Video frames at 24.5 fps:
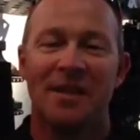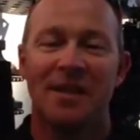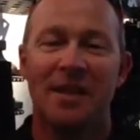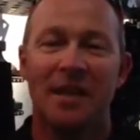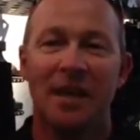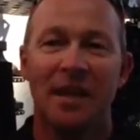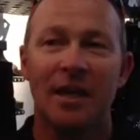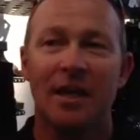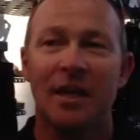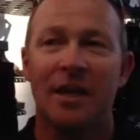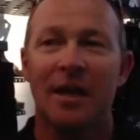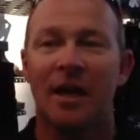
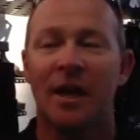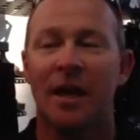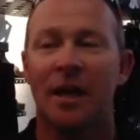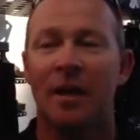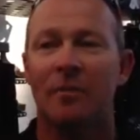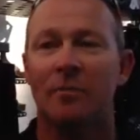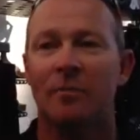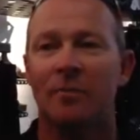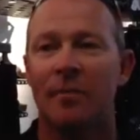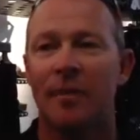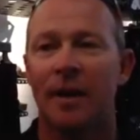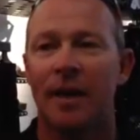Yeah,
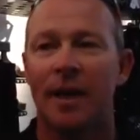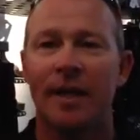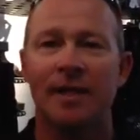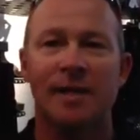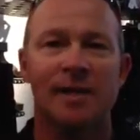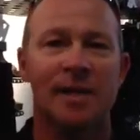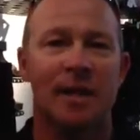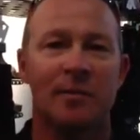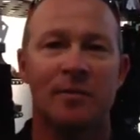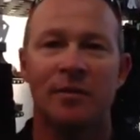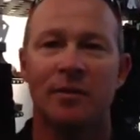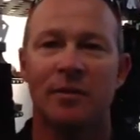
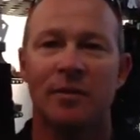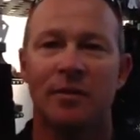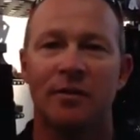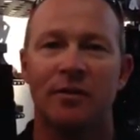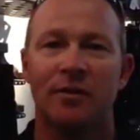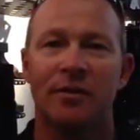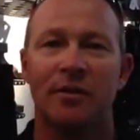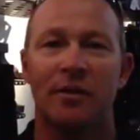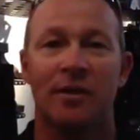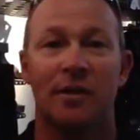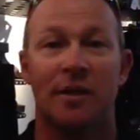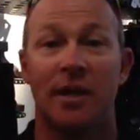Lance
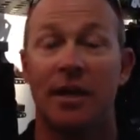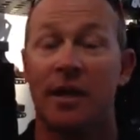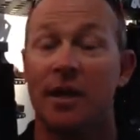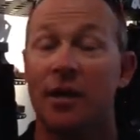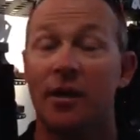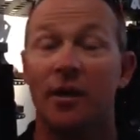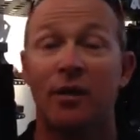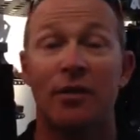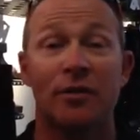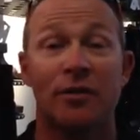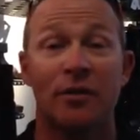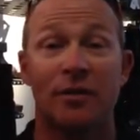Armstrong, he
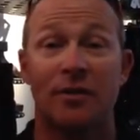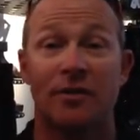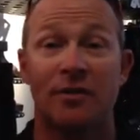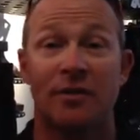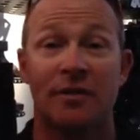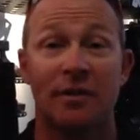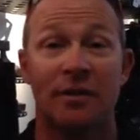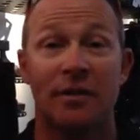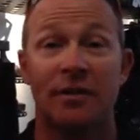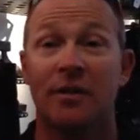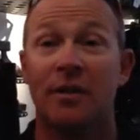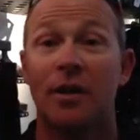knows
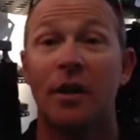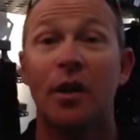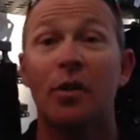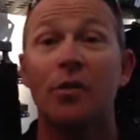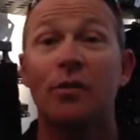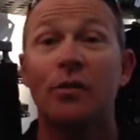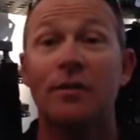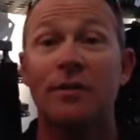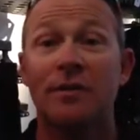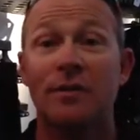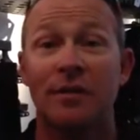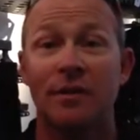the Côte
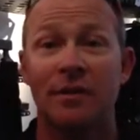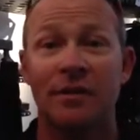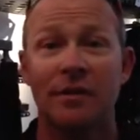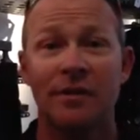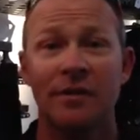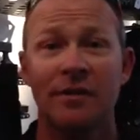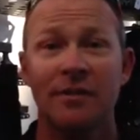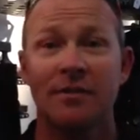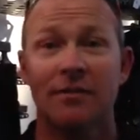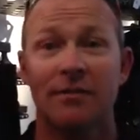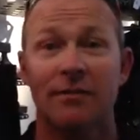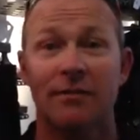d'Azur
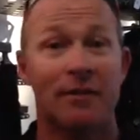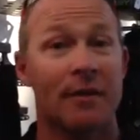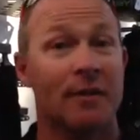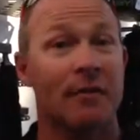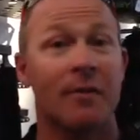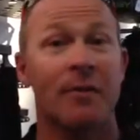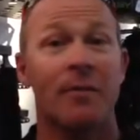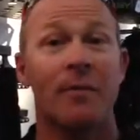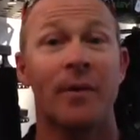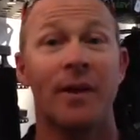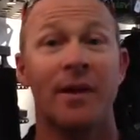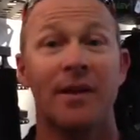
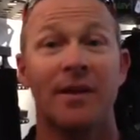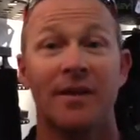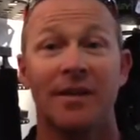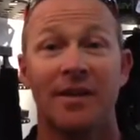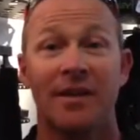very well.